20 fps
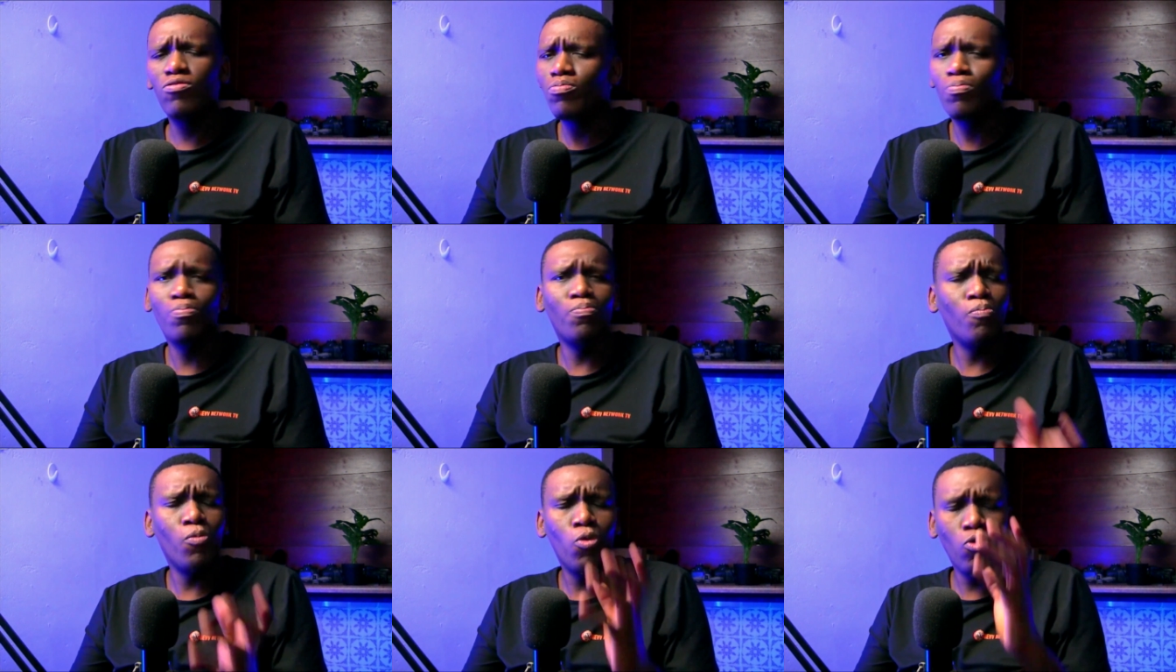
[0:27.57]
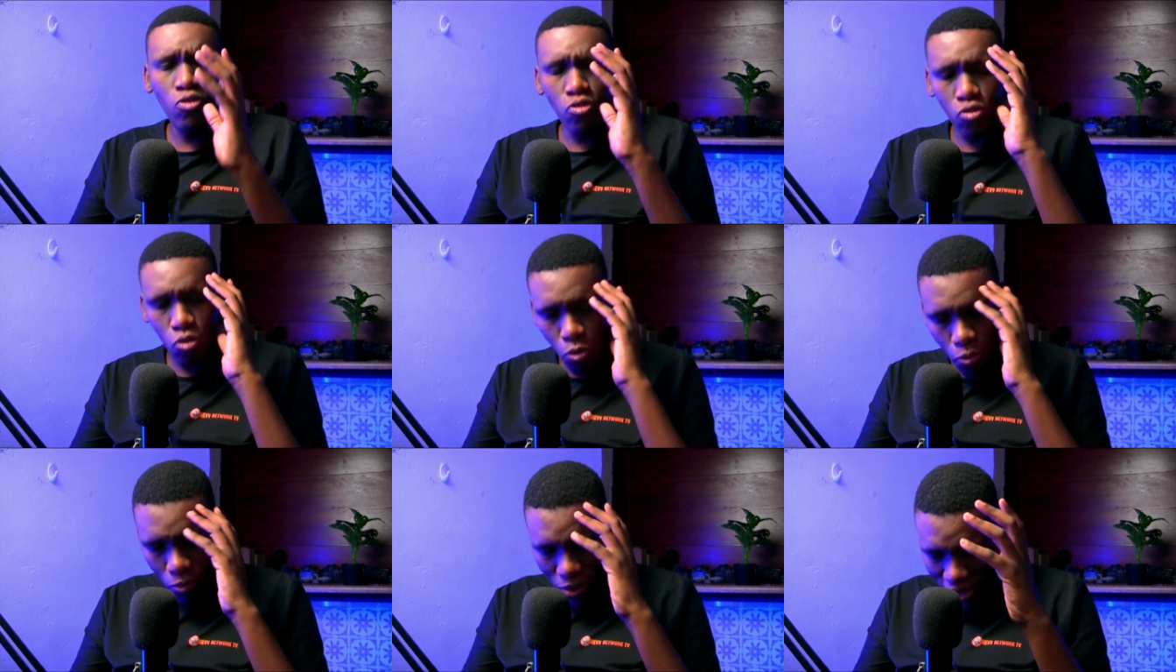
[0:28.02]

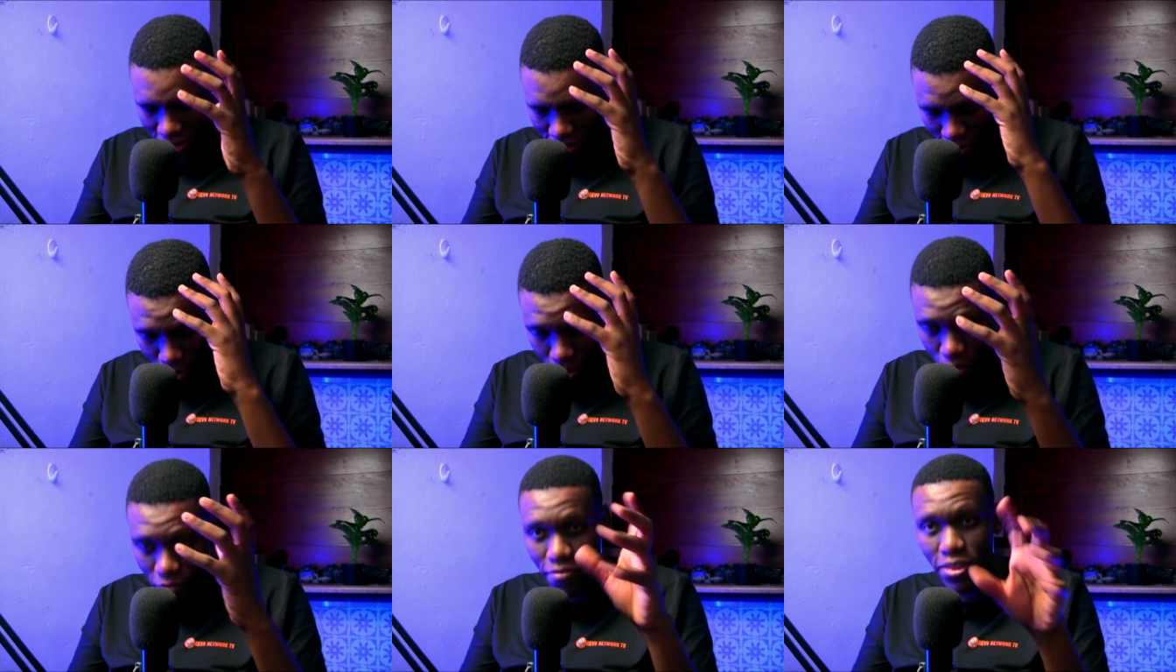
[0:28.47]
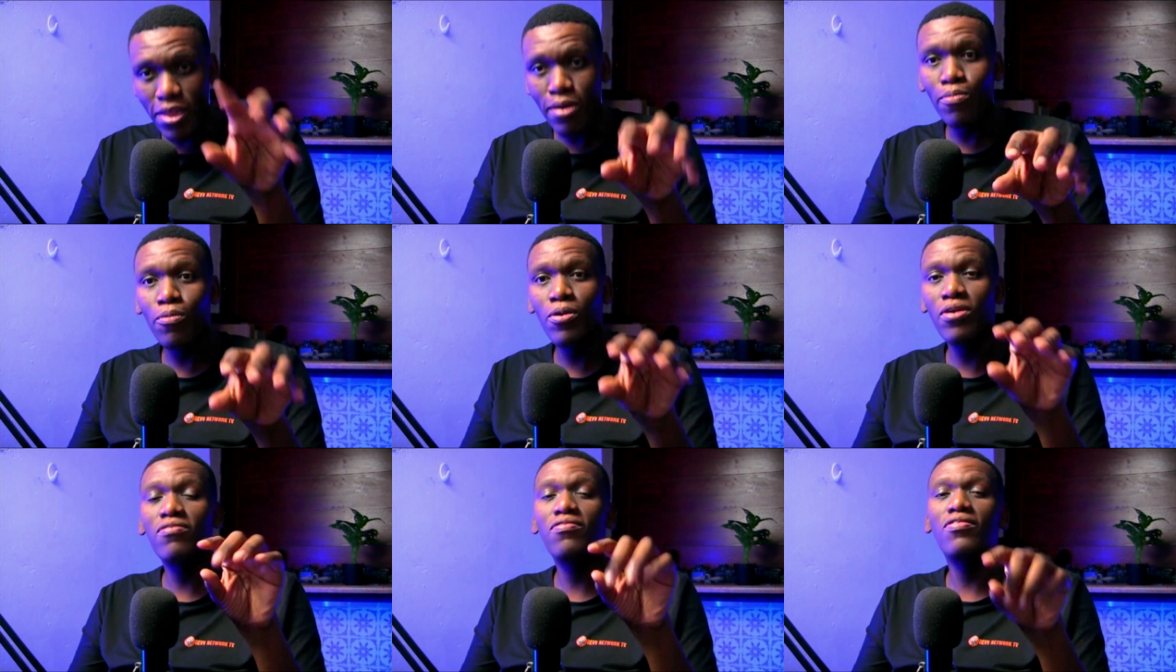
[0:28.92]
Majority of them
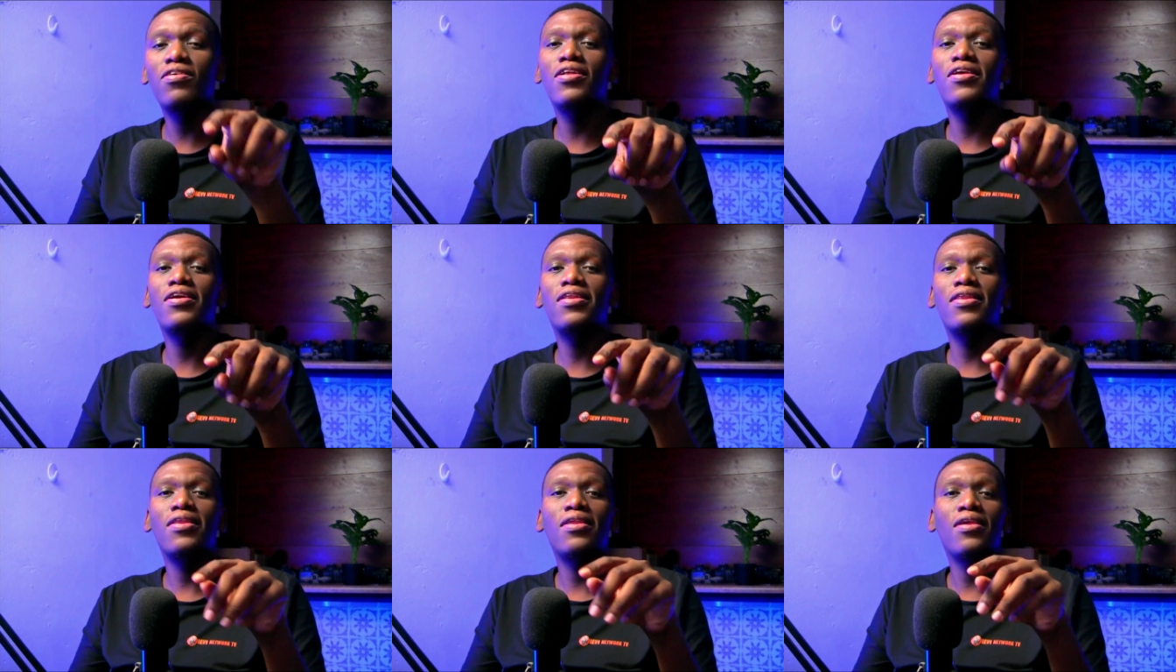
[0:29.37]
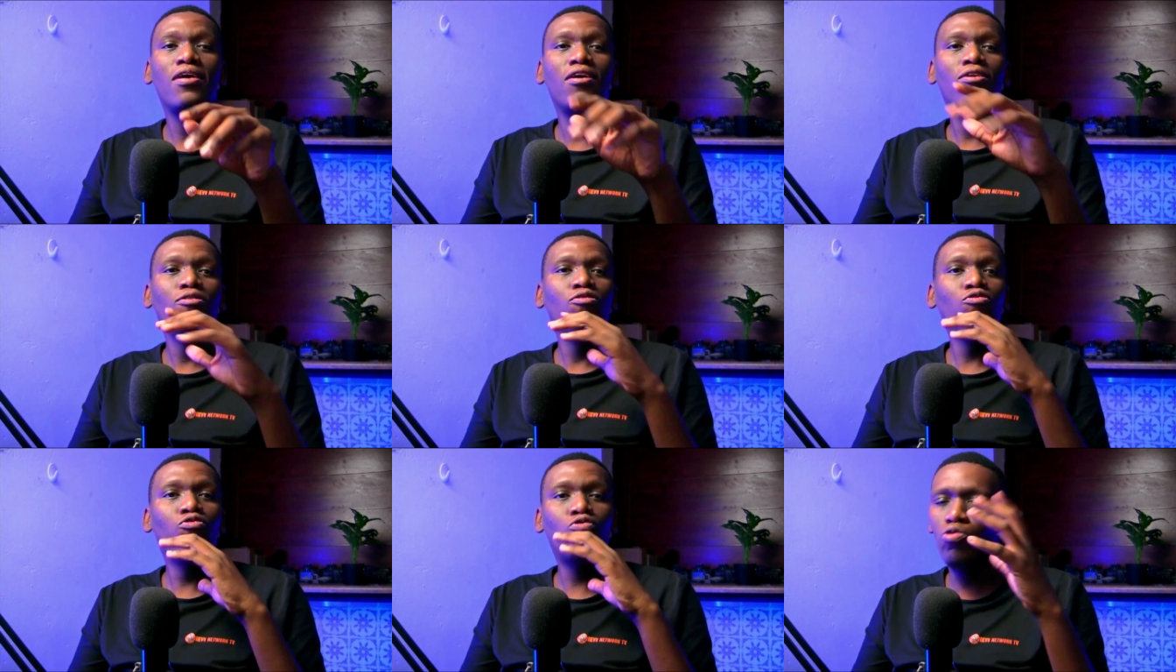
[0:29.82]
were still in
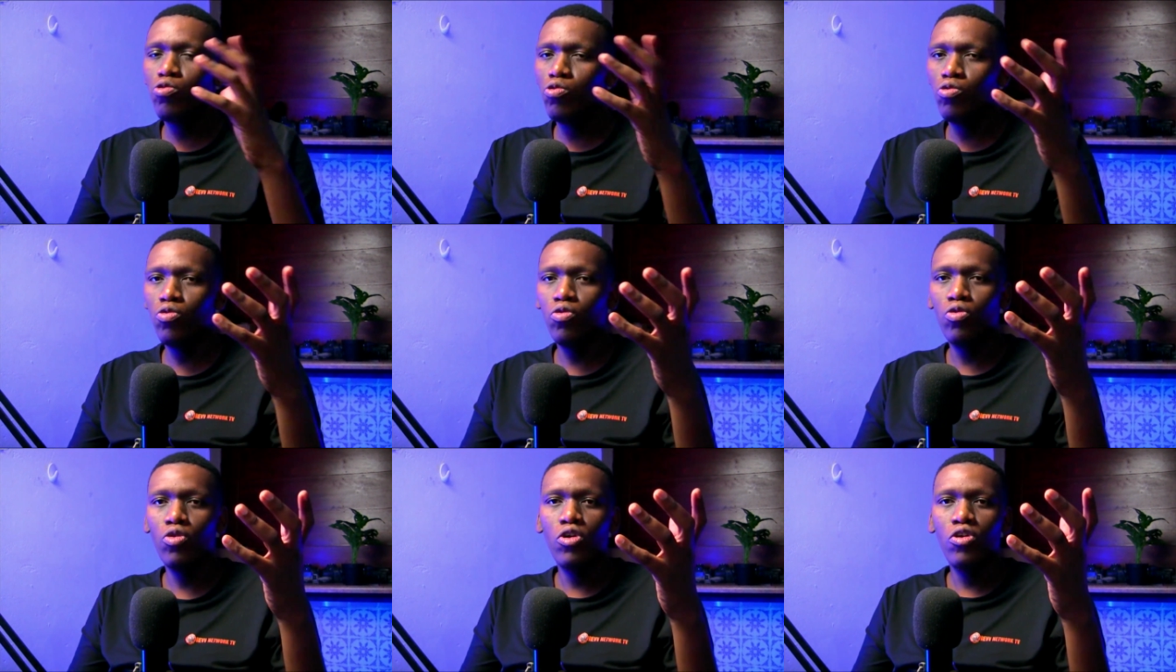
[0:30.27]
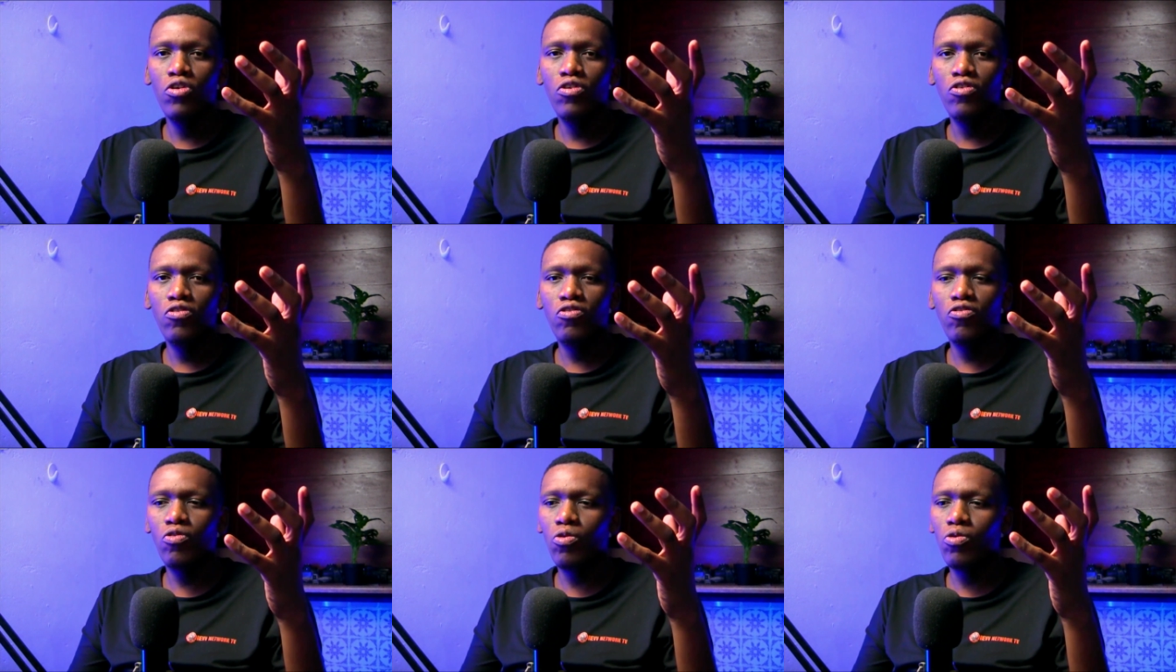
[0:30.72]
school,
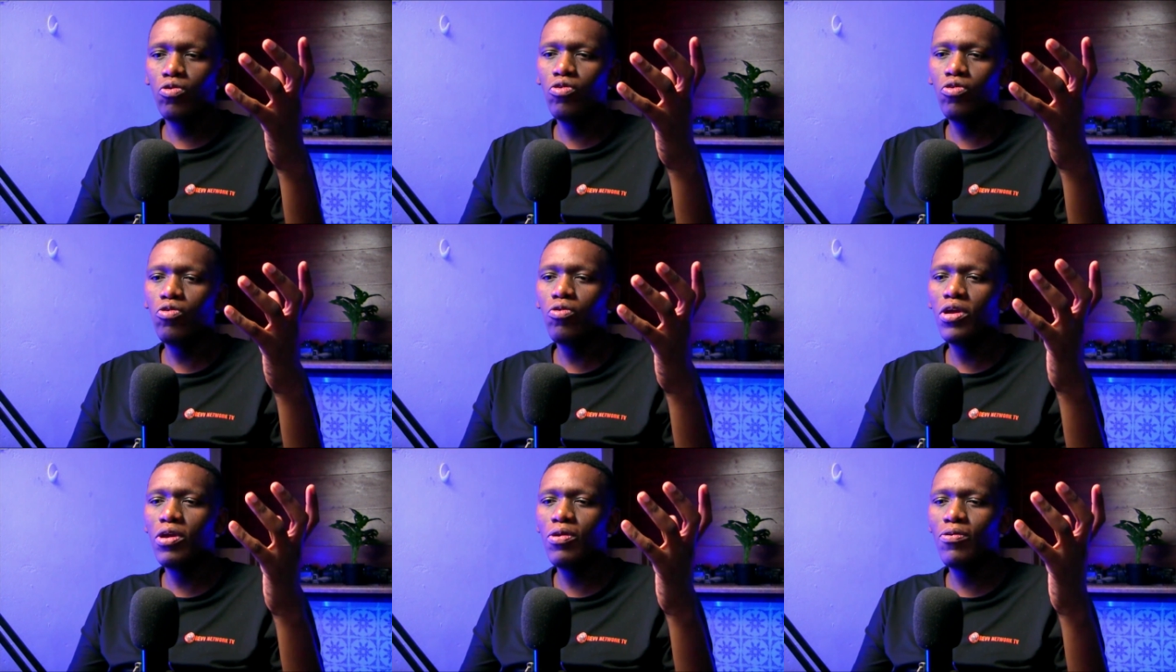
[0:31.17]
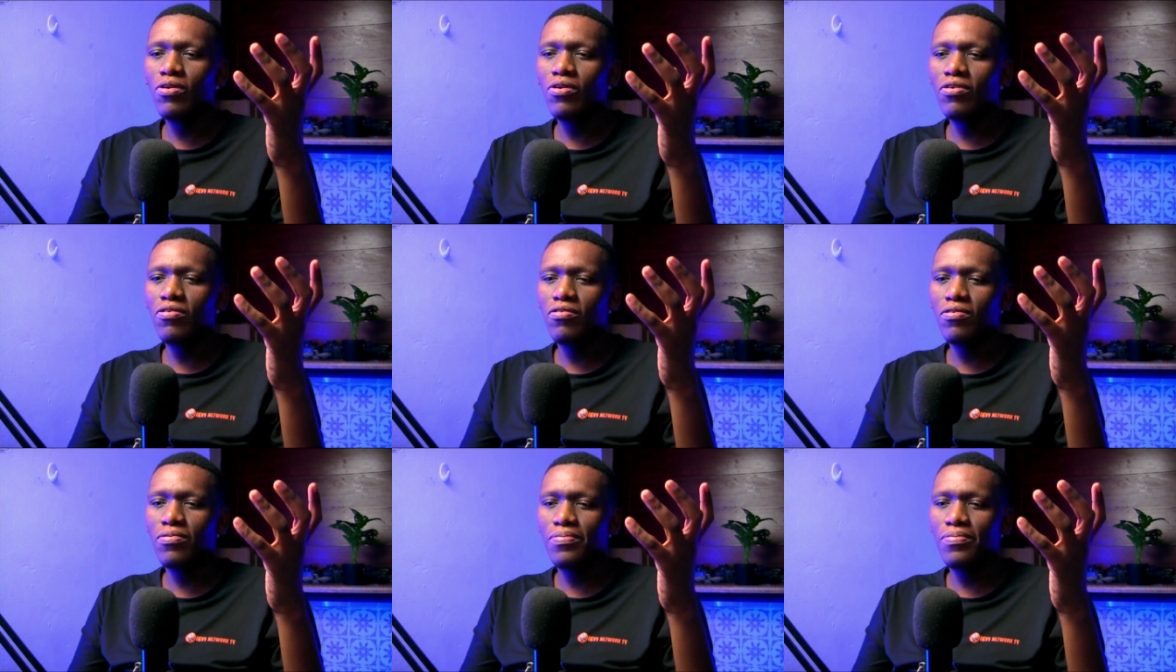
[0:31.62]
so it was